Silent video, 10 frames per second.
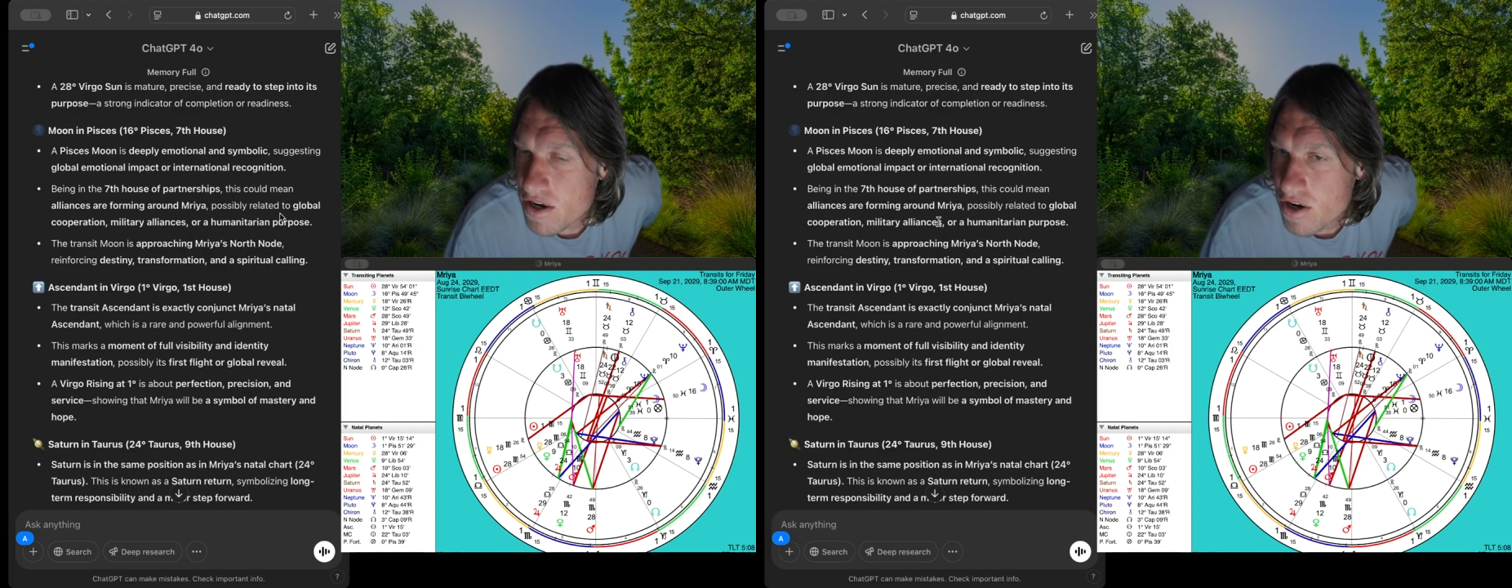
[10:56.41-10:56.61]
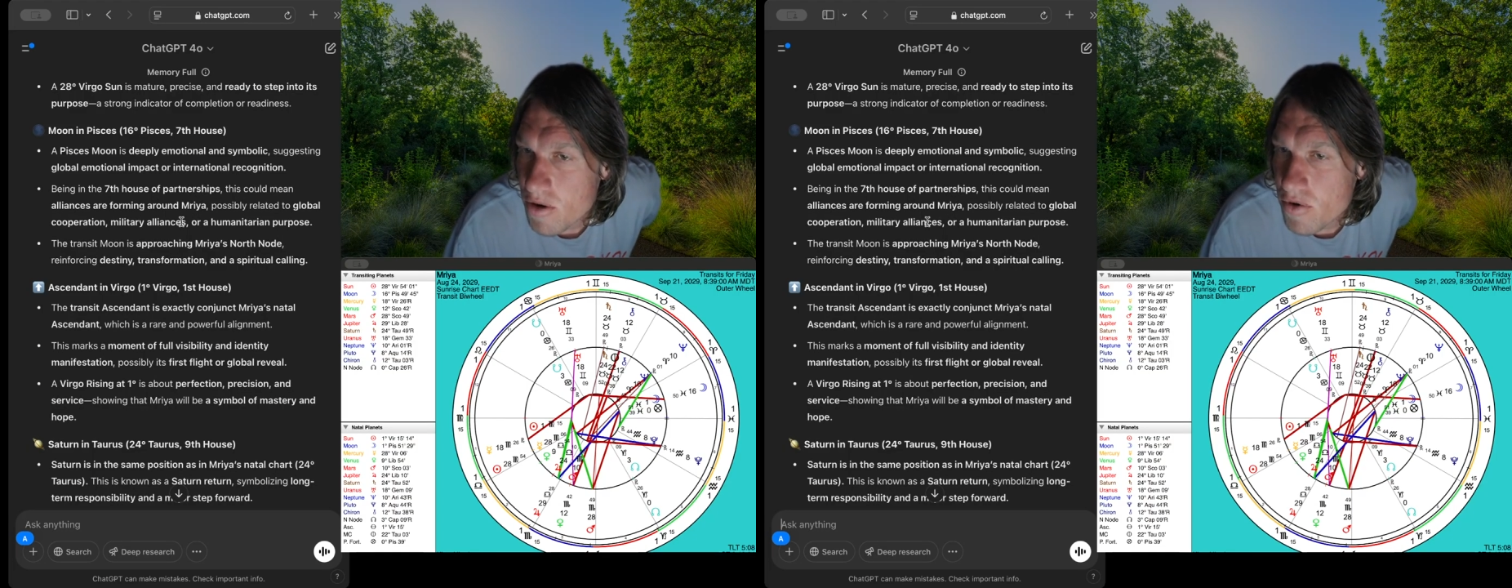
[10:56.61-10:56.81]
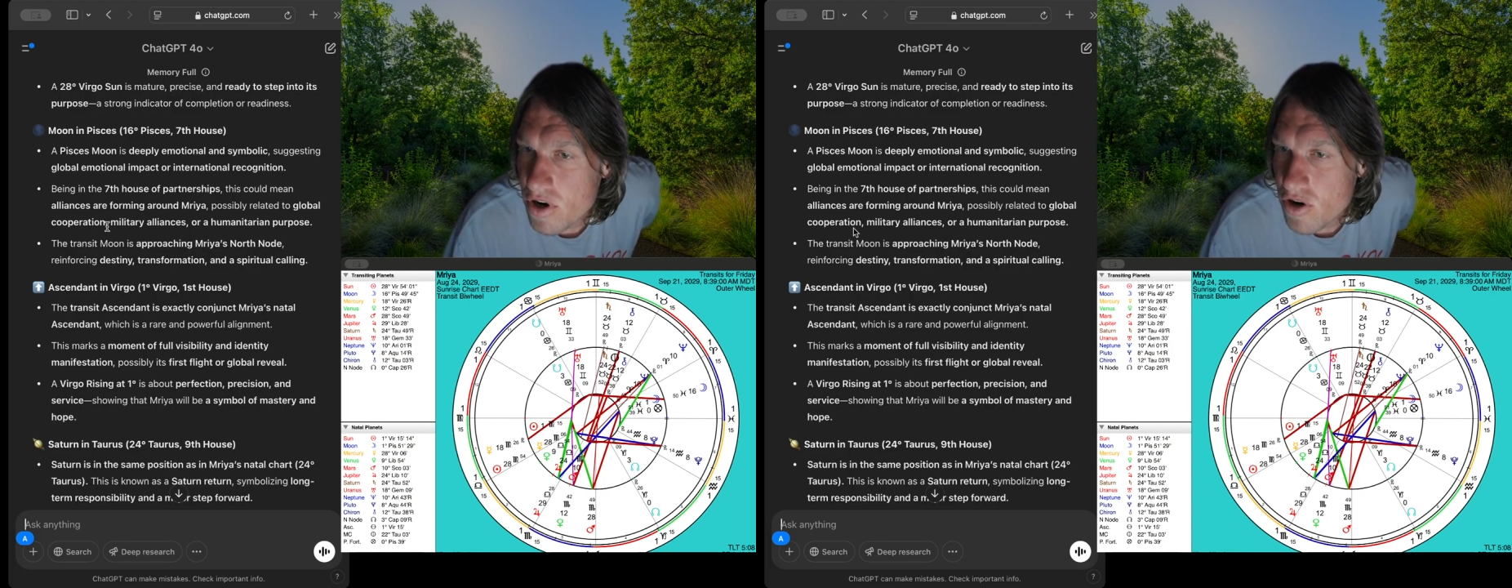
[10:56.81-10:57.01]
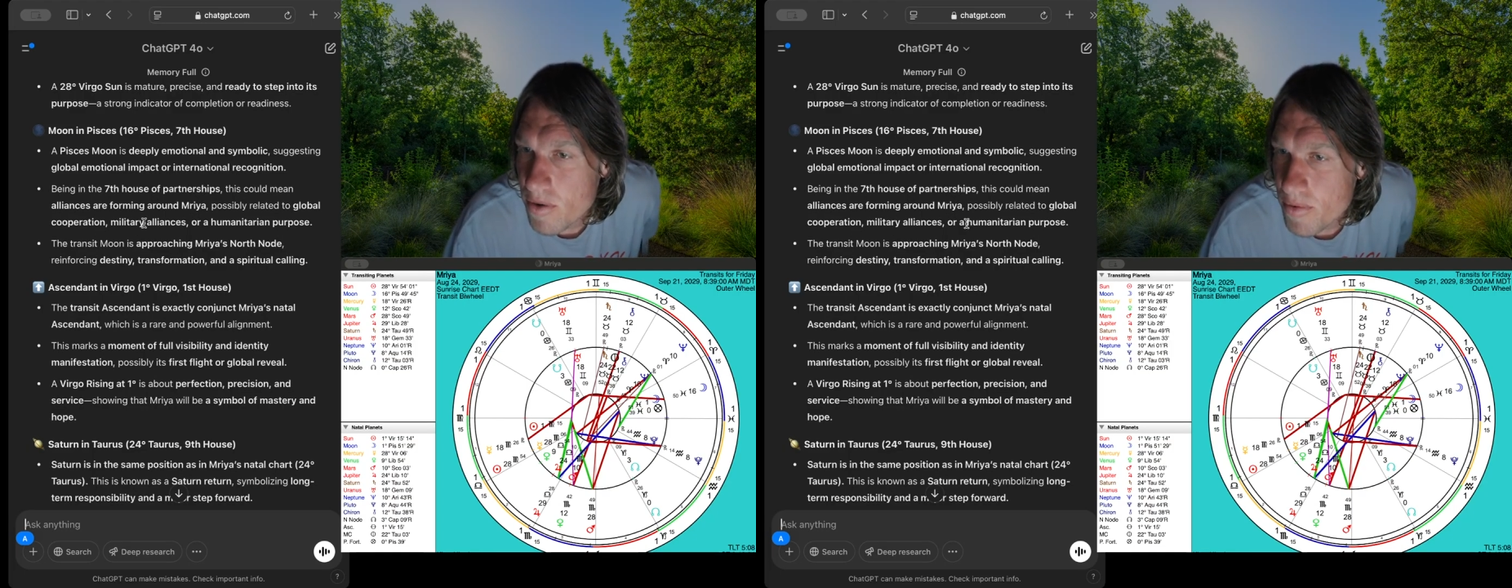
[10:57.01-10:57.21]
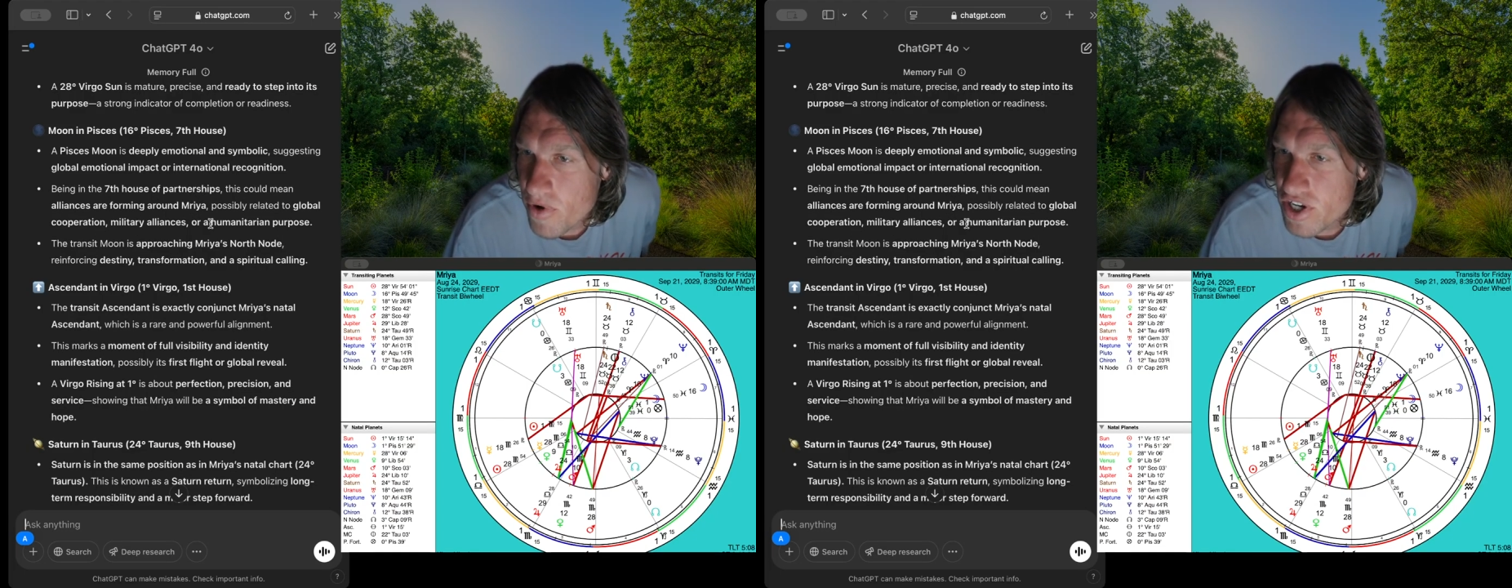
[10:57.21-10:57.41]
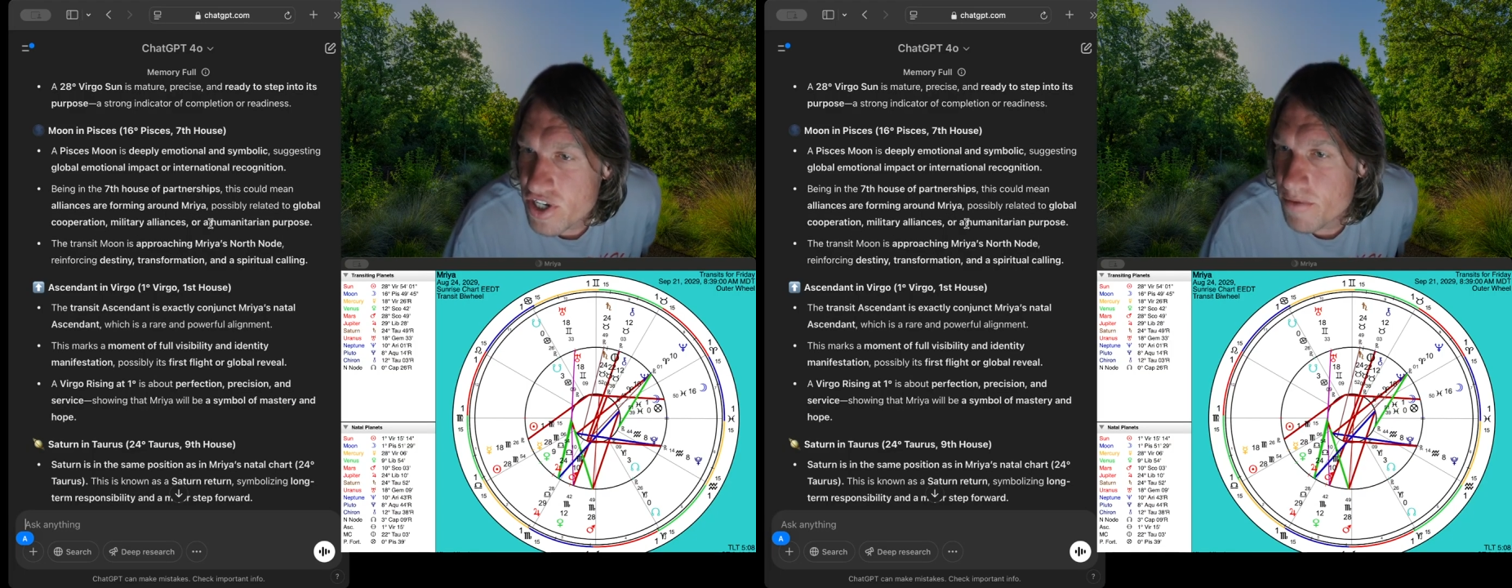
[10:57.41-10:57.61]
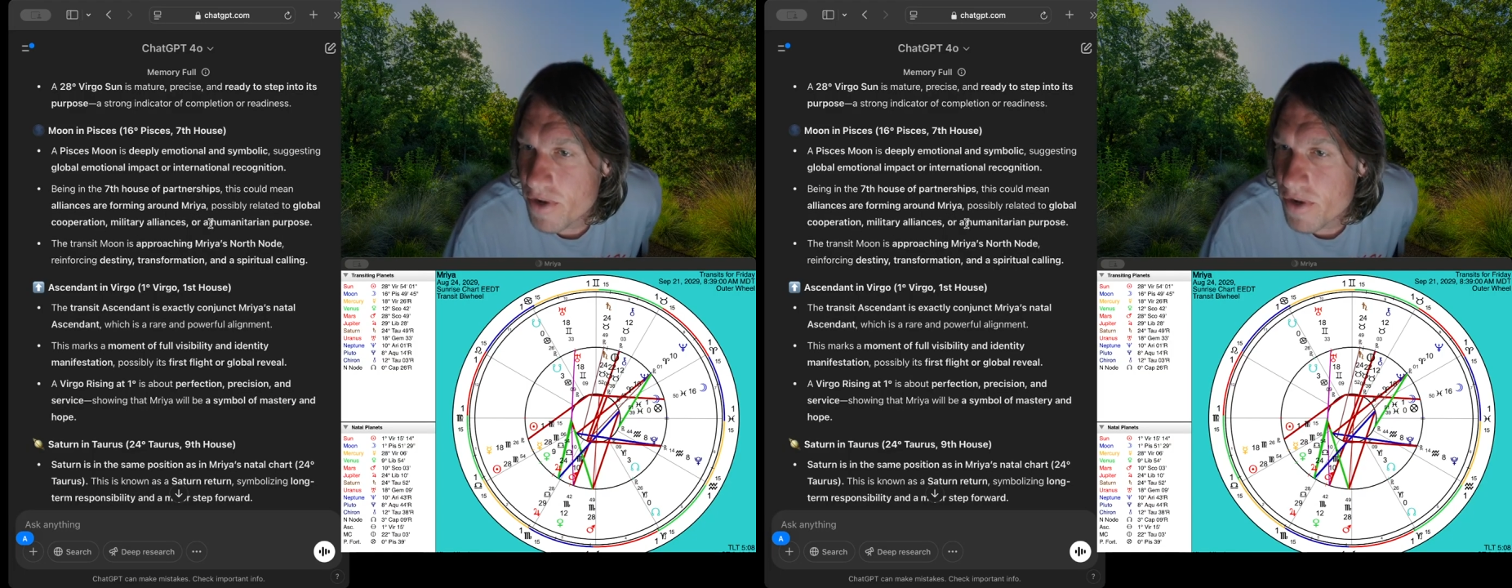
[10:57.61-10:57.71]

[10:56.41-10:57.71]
global cooperation,